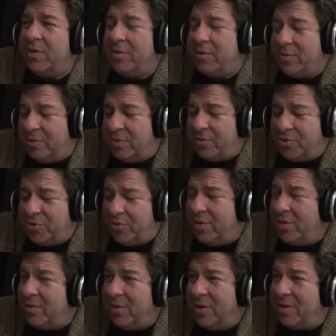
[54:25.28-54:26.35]
they're
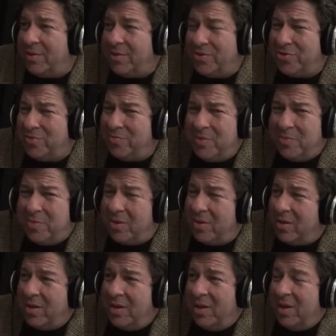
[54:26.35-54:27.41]
shooting. Yeah, they shoot people.
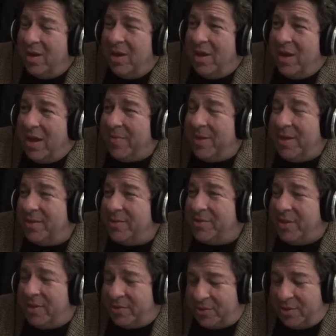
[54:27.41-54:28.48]
I mean, it's
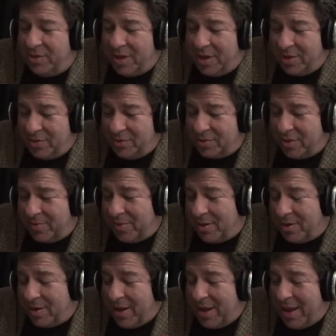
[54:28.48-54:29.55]
you get used. I
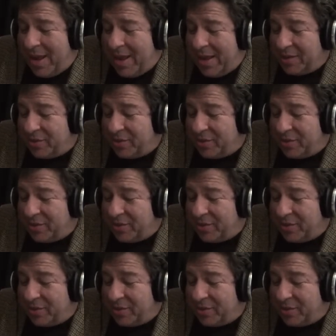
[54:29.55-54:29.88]
mean, it's